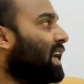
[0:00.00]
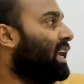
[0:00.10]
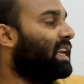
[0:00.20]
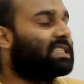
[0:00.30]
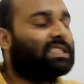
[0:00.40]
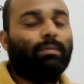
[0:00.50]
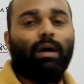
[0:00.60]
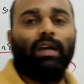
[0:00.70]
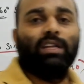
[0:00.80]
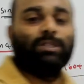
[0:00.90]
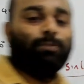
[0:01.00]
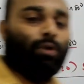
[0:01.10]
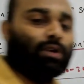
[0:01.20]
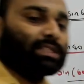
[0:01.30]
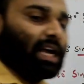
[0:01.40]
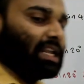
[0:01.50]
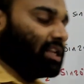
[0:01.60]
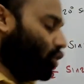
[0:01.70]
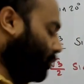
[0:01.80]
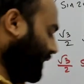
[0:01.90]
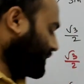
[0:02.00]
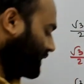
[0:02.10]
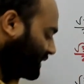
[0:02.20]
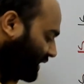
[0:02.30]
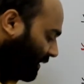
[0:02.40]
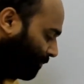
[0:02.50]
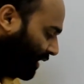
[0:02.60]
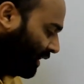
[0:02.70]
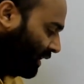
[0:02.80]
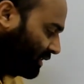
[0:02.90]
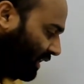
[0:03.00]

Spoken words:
x minus 4 sin cube x. See, 3